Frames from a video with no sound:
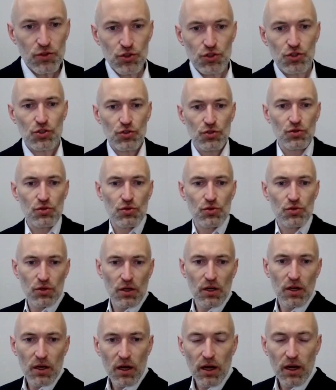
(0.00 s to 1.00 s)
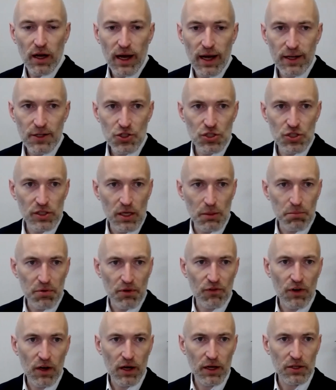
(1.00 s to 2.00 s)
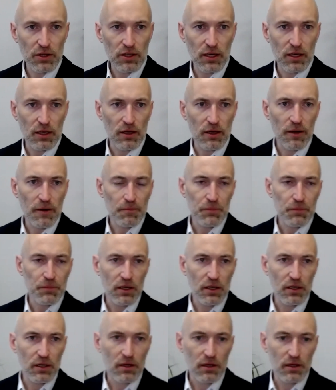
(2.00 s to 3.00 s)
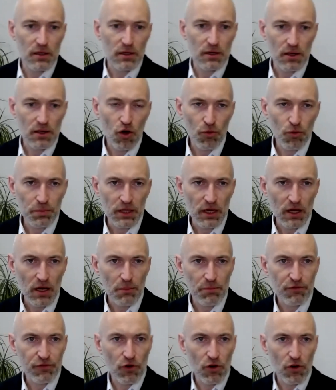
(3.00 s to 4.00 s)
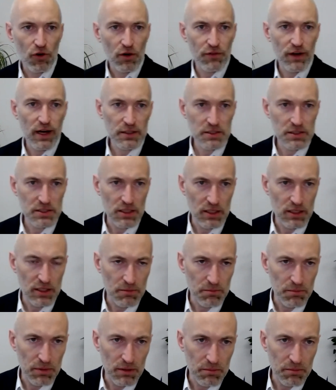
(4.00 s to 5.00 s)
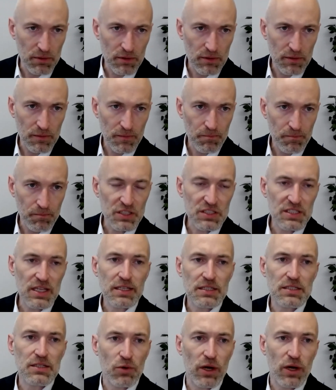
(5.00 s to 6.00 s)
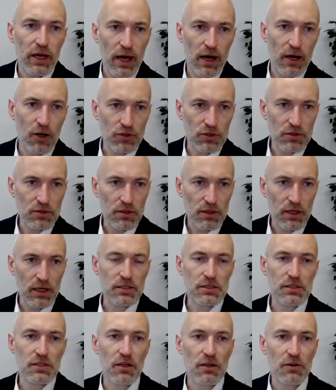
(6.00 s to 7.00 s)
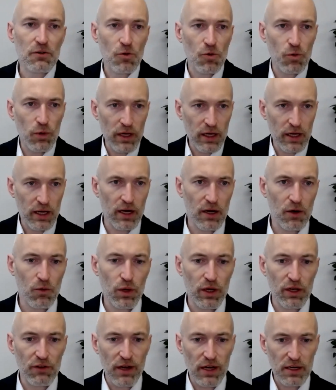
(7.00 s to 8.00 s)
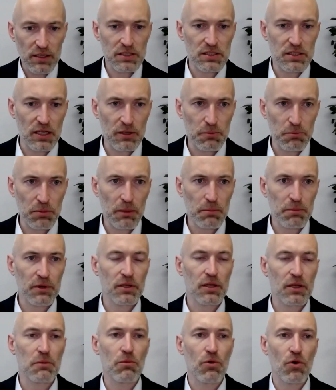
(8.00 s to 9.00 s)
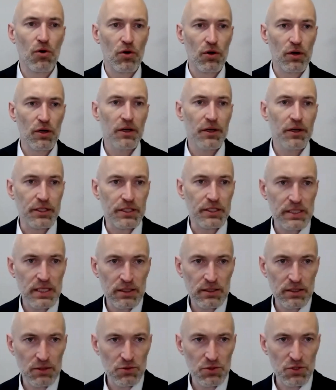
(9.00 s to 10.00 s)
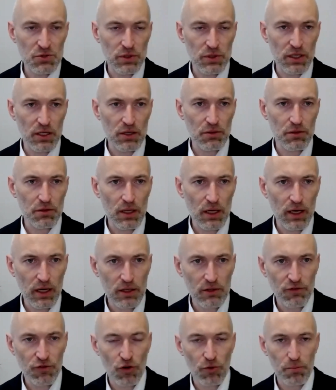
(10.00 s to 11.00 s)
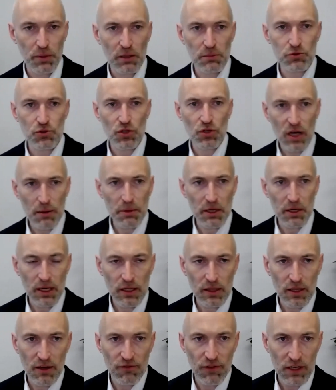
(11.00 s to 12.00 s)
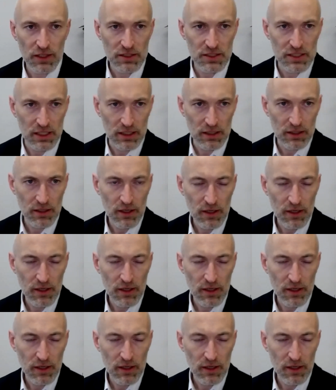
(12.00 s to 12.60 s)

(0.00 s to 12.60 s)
to actually providing opening up for vaccinated people, because that's the way out. As the quicker we vaccinate people, the more incentives we create for people to come and get their vaccine,